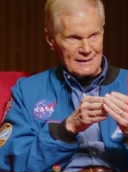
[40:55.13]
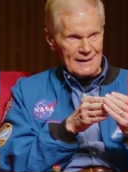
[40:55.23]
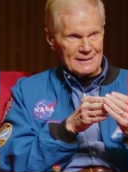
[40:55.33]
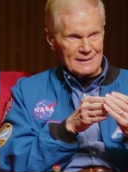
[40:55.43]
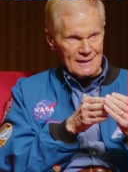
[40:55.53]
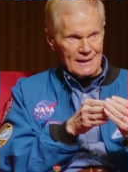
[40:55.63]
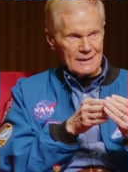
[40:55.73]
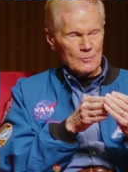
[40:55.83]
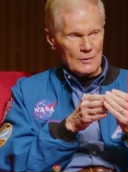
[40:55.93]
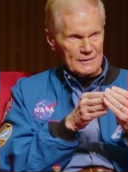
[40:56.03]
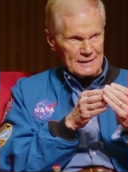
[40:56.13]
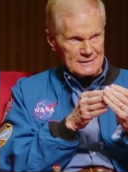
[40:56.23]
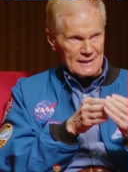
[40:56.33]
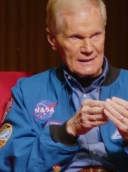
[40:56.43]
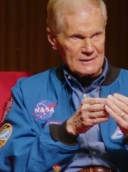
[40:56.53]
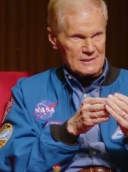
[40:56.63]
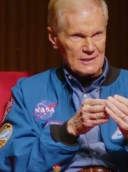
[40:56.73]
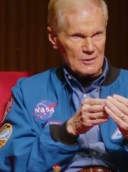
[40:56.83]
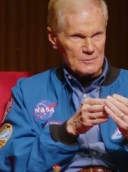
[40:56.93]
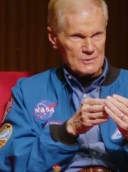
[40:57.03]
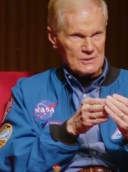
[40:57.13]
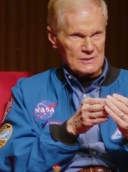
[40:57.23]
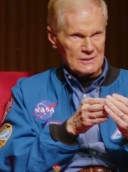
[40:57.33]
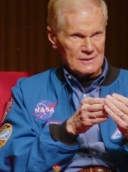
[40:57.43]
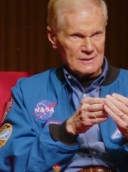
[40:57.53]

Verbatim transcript: And then with our telescopes,